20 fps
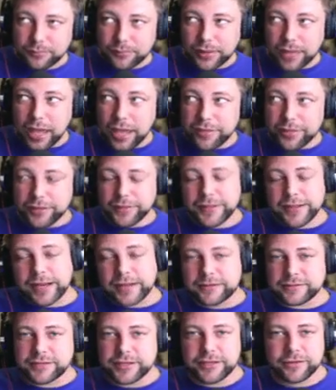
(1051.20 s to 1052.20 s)
And then the
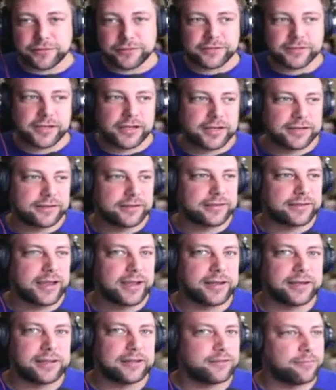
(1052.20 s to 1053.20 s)
next day you're stuck in the
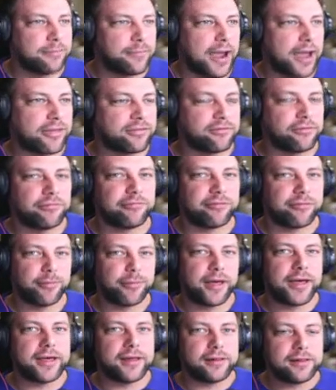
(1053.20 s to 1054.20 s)
tiniest bathroom from
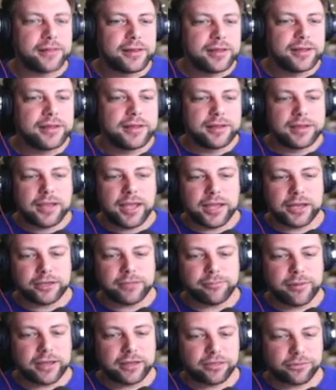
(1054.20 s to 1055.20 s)
hell and you
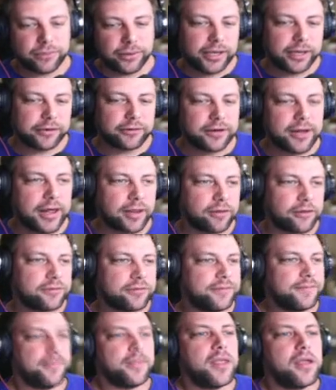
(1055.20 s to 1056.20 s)
make $300.
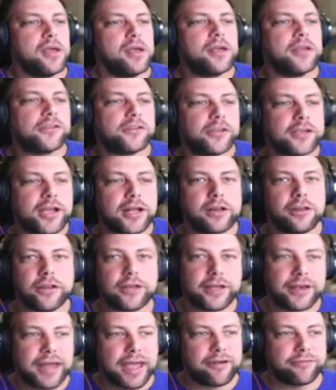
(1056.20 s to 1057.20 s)
So you got to
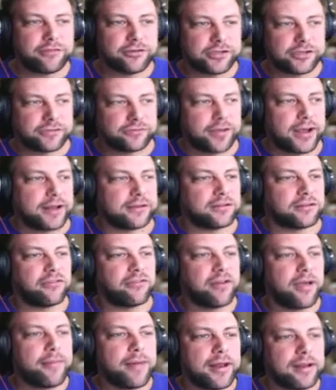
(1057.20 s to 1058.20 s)
look at averages, right? So if
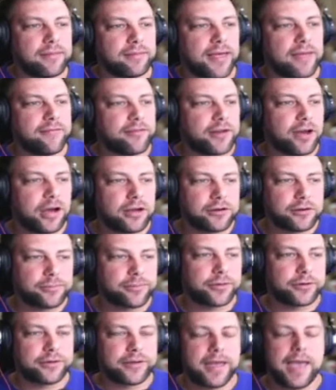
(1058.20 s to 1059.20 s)
I'm at 1,100
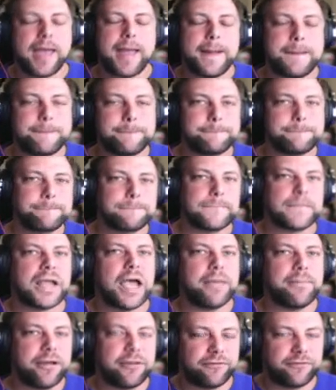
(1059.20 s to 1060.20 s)
per day,
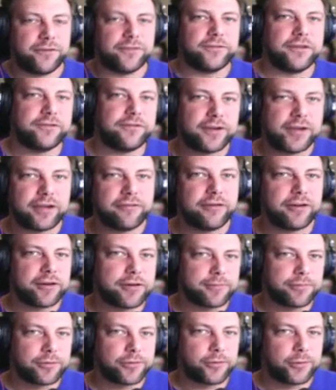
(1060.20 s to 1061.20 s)
I'm at
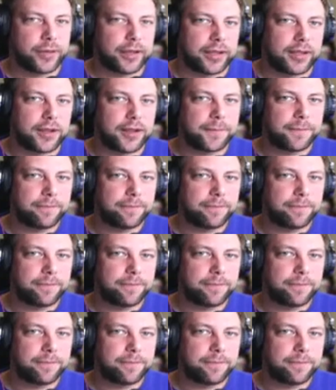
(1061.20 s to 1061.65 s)
5,500 per week.